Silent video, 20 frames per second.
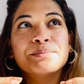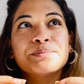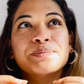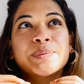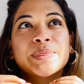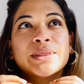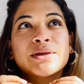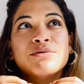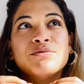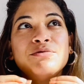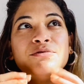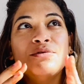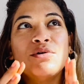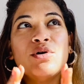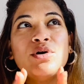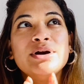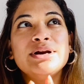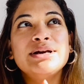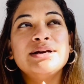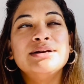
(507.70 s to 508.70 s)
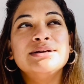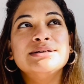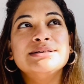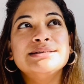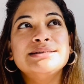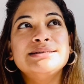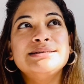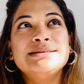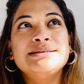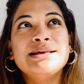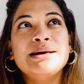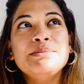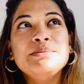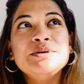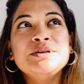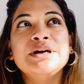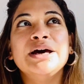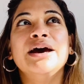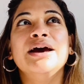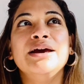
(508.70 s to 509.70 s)
For some
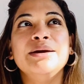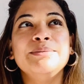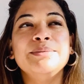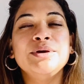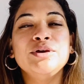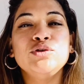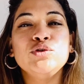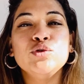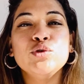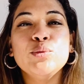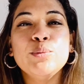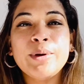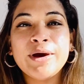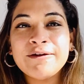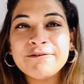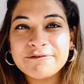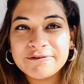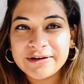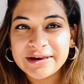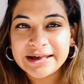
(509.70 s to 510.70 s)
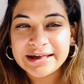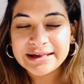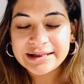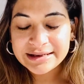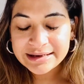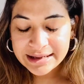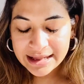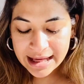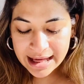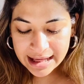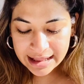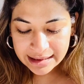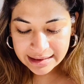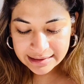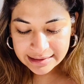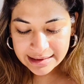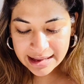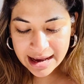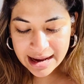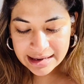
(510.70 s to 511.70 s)
time you may feel
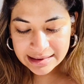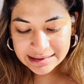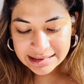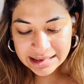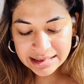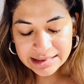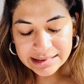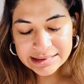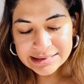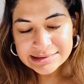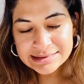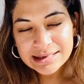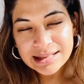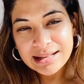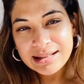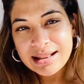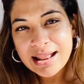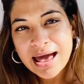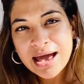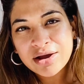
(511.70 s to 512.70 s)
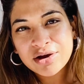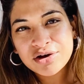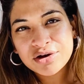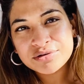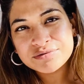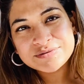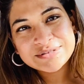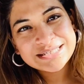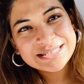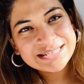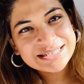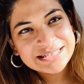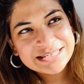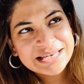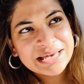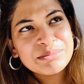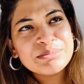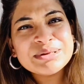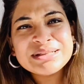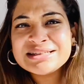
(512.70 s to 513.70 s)
that there is a lack of
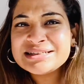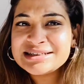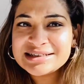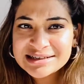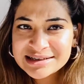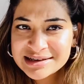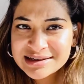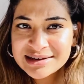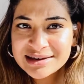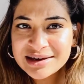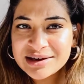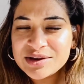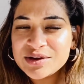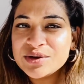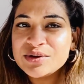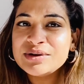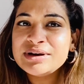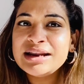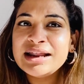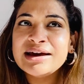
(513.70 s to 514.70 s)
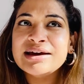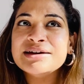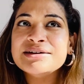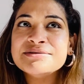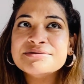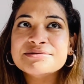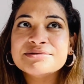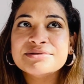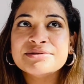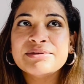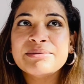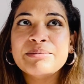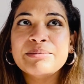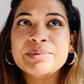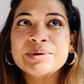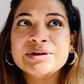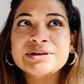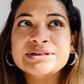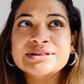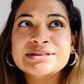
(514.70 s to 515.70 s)
stability in your life,
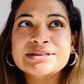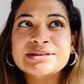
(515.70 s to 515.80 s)
because